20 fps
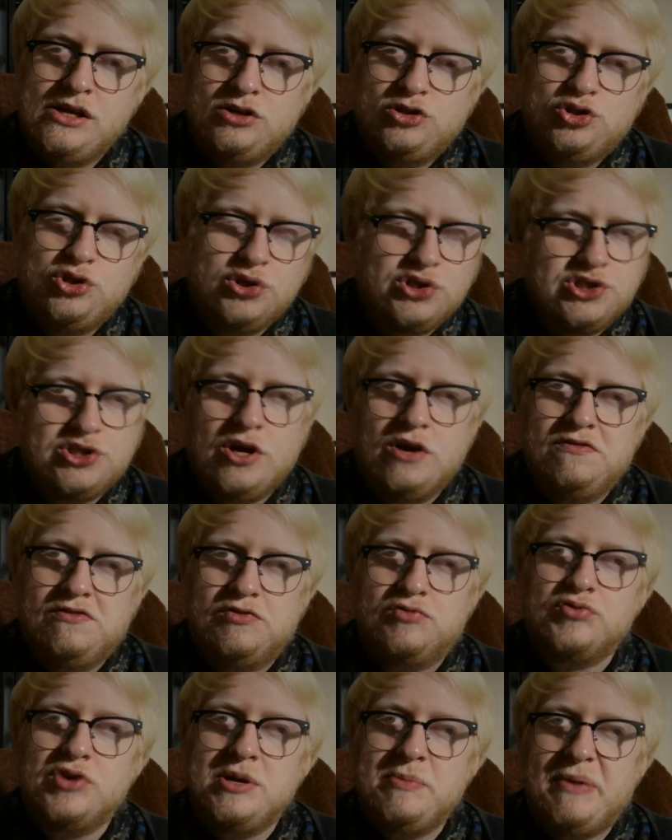just over
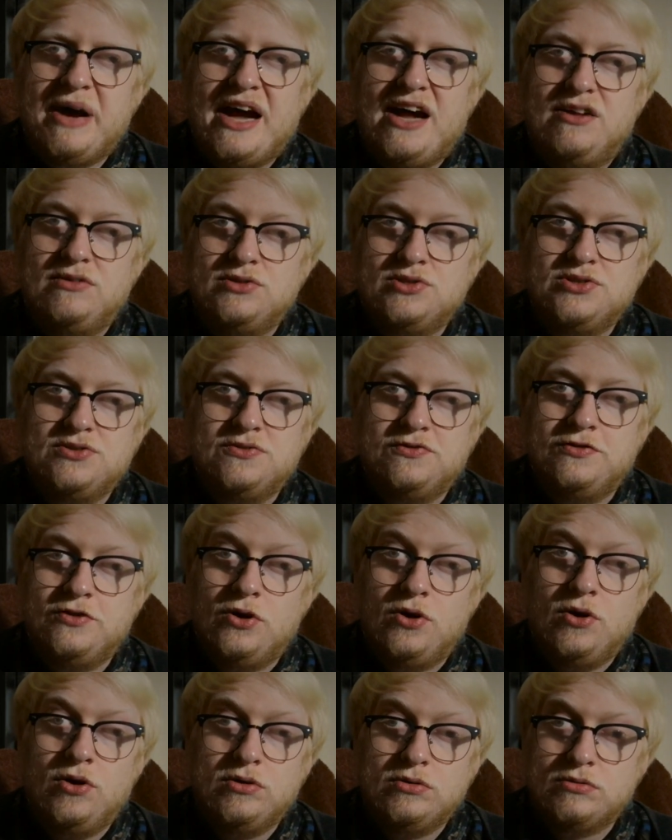£3
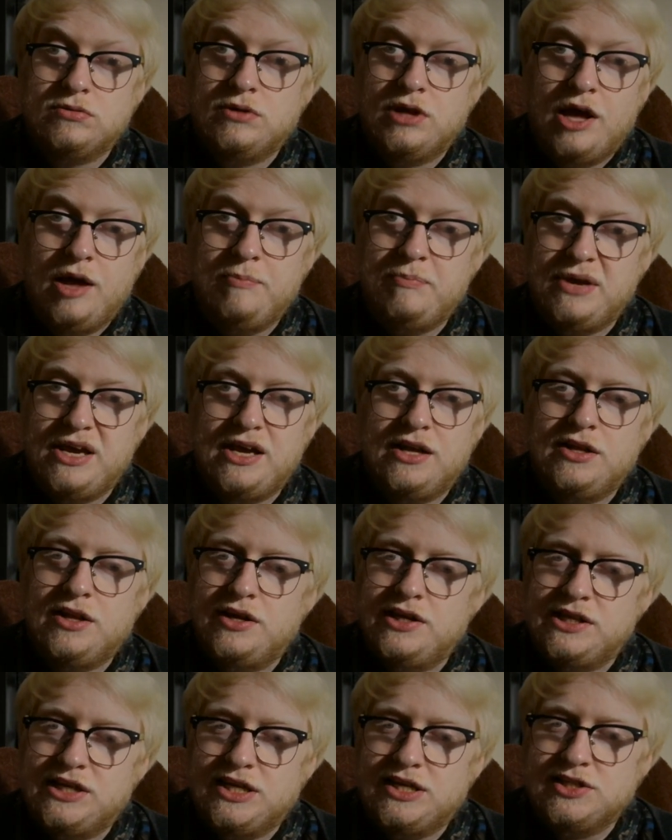for a beer
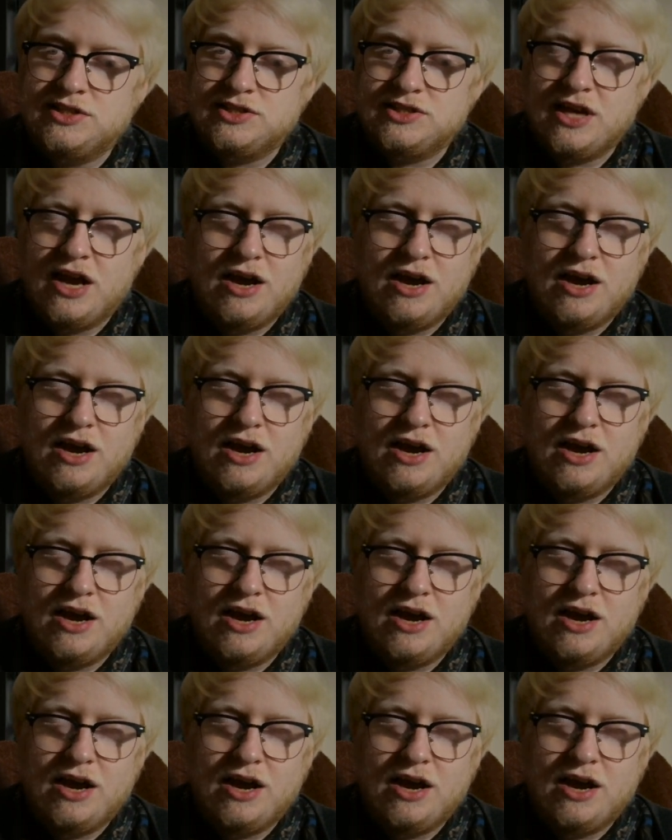like this.